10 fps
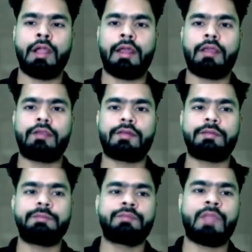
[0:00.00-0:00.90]
Next.
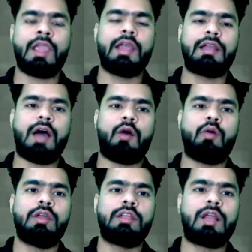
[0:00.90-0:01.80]

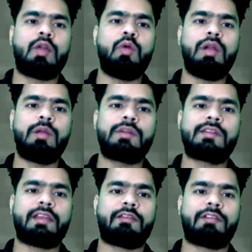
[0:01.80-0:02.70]
Now, the rule number
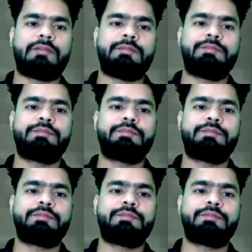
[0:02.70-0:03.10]
7.